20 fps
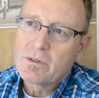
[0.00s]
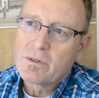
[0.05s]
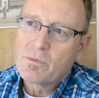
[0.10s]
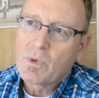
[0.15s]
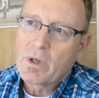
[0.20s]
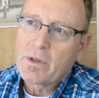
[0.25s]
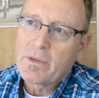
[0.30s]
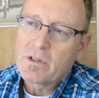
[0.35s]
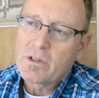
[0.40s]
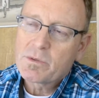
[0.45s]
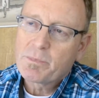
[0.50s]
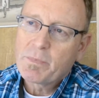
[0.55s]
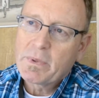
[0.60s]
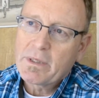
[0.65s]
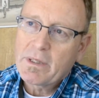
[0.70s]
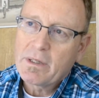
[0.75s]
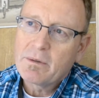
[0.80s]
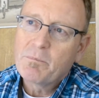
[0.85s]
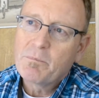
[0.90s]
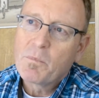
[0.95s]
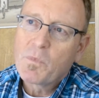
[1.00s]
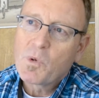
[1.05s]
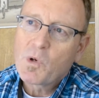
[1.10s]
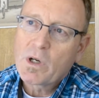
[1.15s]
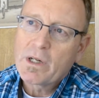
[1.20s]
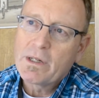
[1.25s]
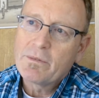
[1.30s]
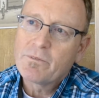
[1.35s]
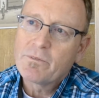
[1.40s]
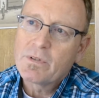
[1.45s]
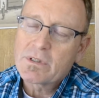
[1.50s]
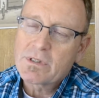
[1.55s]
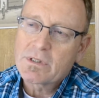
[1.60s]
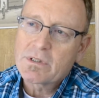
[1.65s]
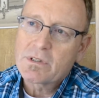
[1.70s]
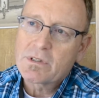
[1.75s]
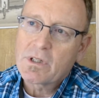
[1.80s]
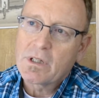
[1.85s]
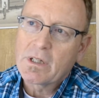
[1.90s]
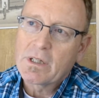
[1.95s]
where there's become more
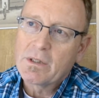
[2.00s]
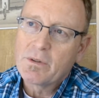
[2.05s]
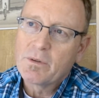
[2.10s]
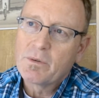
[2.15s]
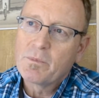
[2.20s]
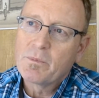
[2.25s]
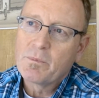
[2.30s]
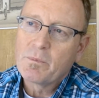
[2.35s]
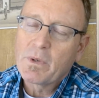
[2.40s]
emphasis on